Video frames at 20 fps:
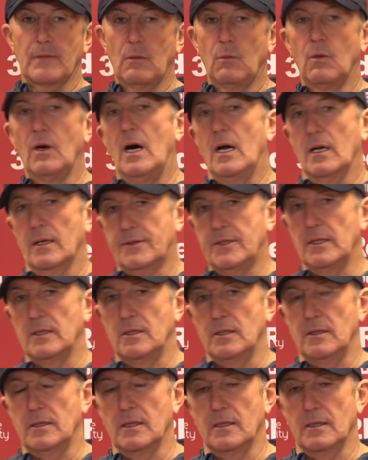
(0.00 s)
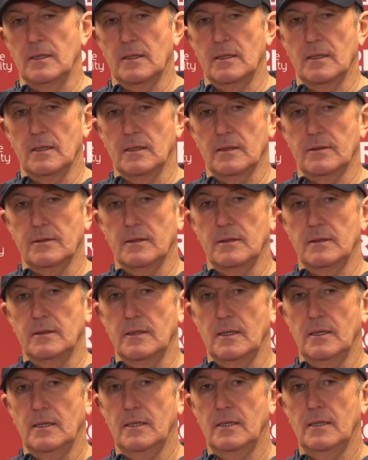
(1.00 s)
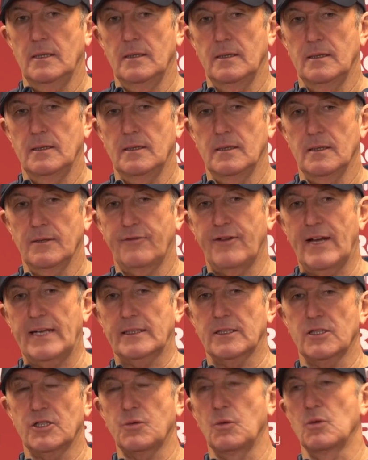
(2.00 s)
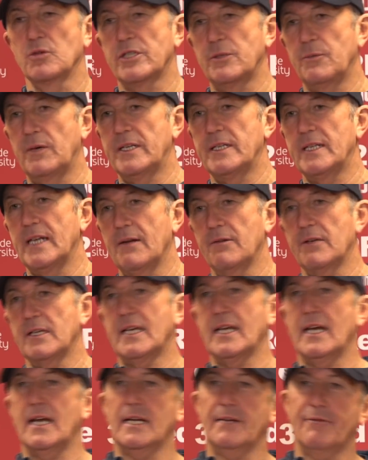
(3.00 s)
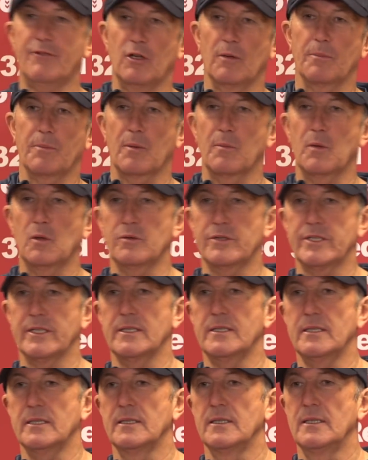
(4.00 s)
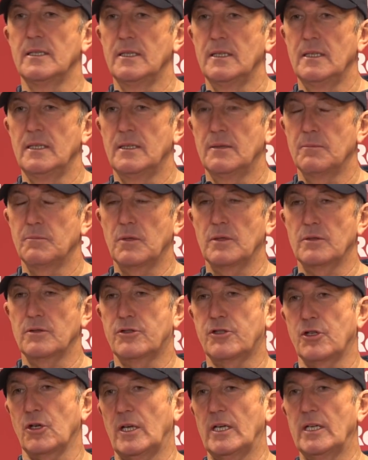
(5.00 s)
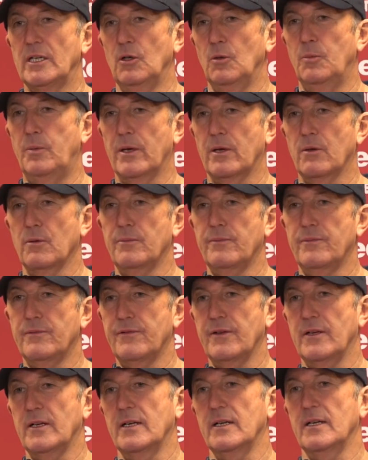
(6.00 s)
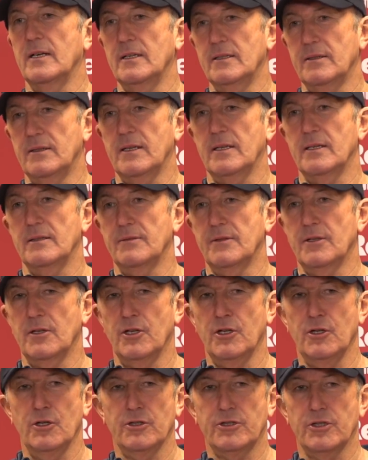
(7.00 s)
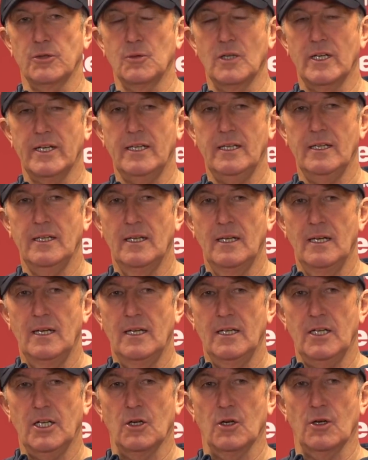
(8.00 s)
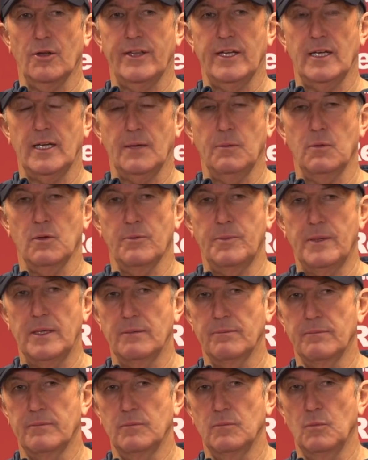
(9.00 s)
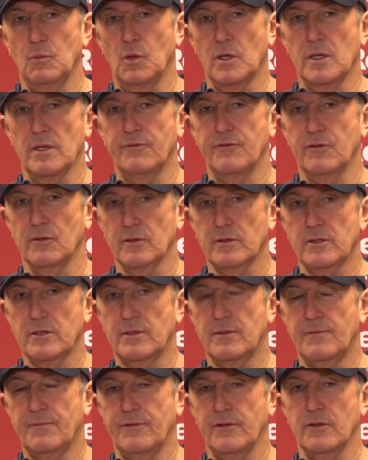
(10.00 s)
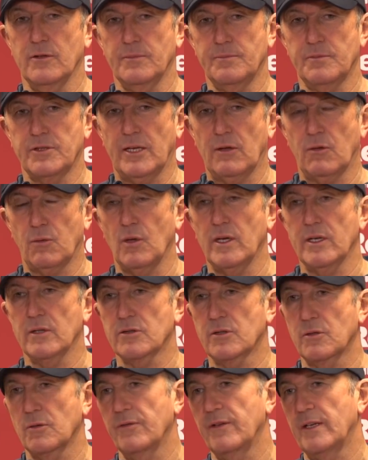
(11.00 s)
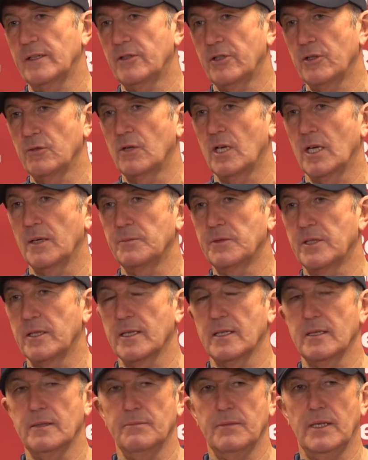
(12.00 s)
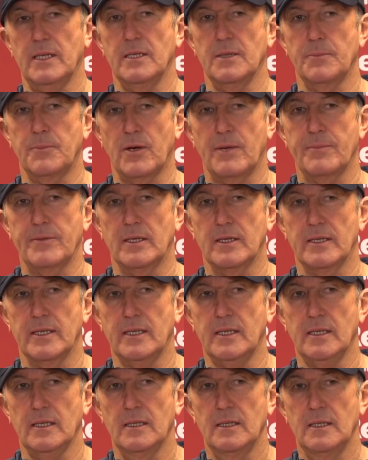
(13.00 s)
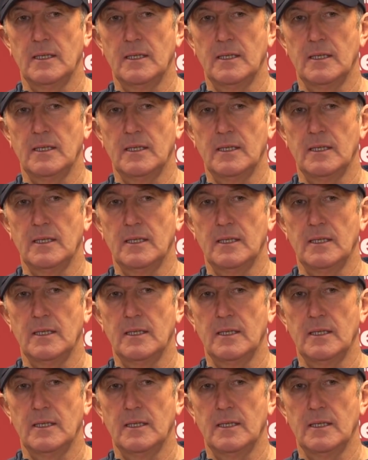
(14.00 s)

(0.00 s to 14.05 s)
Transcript: Well, the fact that Swansea went down and Cardiff got promoted took a little bit of the hurt away. I think it would have been wonderful for South Wales to have had 2 clubs in the Premier League.